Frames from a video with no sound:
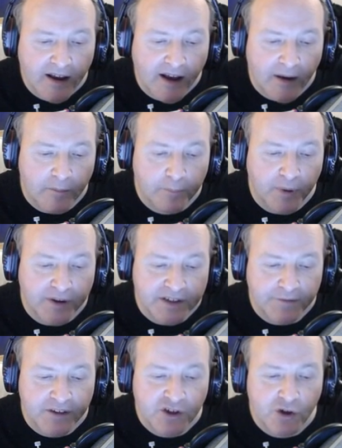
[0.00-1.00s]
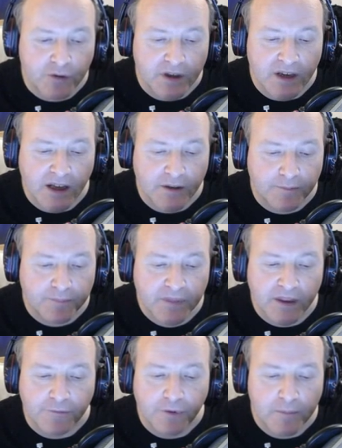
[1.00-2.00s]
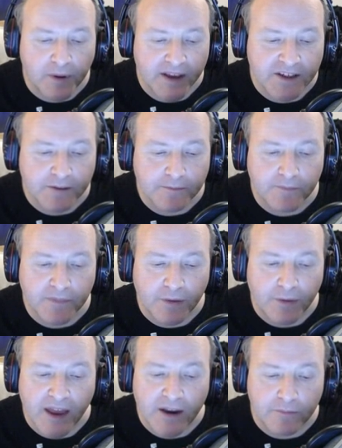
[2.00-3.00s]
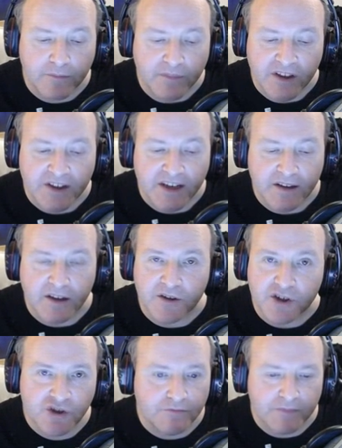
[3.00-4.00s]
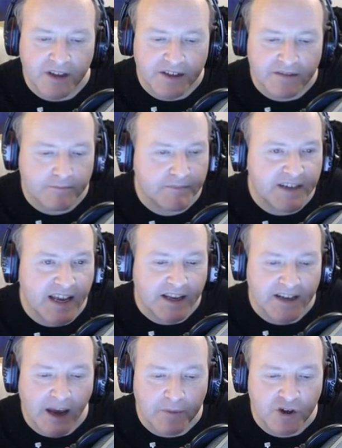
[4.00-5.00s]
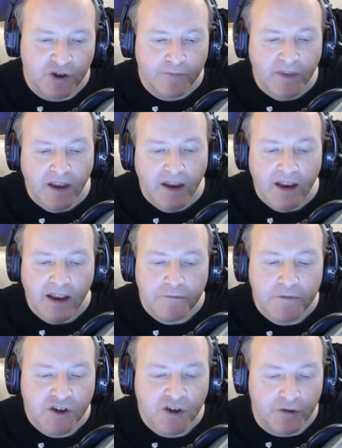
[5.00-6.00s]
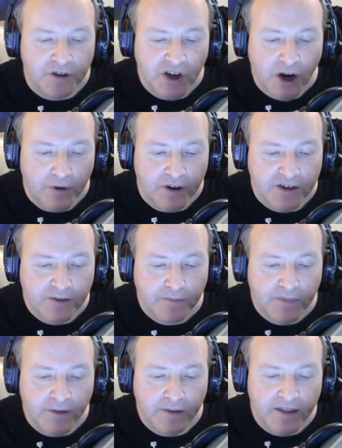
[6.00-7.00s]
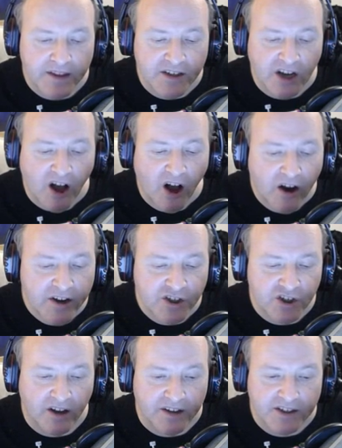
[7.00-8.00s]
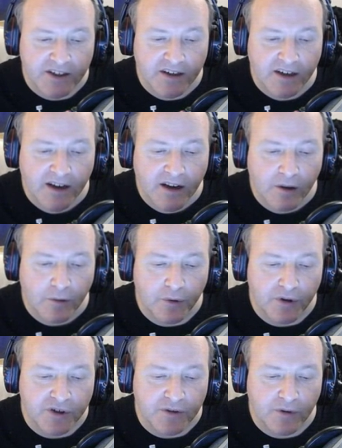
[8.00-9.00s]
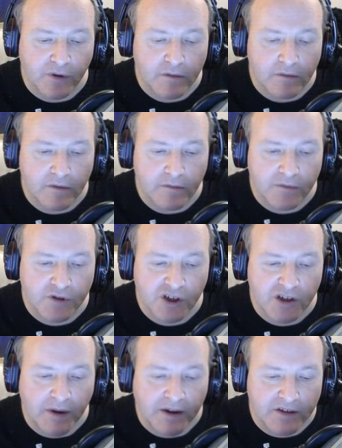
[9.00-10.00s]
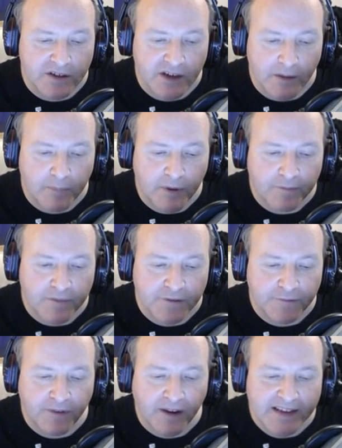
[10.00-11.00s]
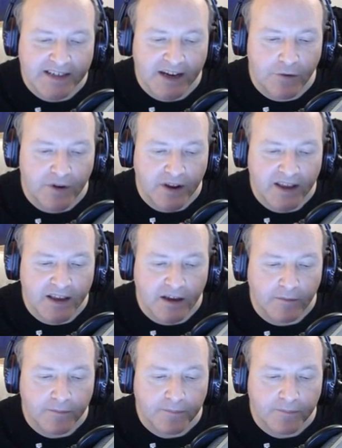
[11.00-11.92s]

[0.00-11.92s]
But if they shoot the front plate, then you're taking damage. If they shoot the turret, then there's a high chance that just about, apart from this flat area here,